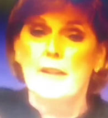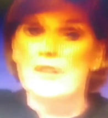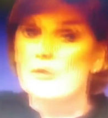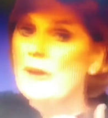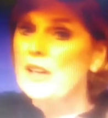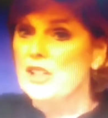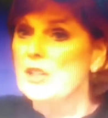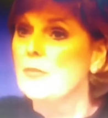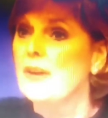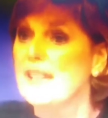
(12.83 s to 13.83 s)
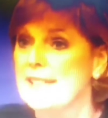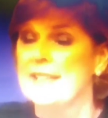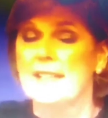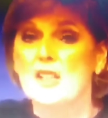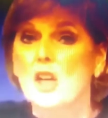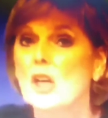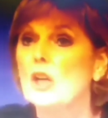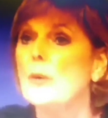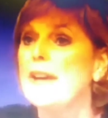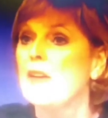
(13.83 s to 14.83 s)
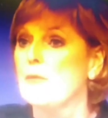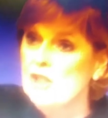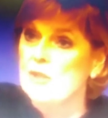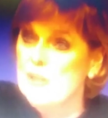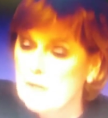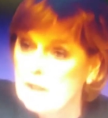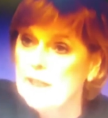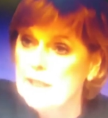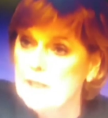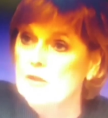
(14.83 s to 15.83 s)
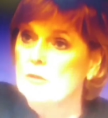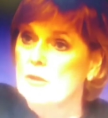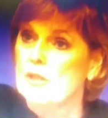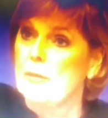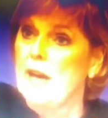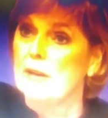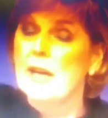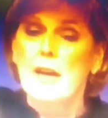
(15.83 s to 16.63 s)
This wretched Brexit is gluing issues that the lady talks about.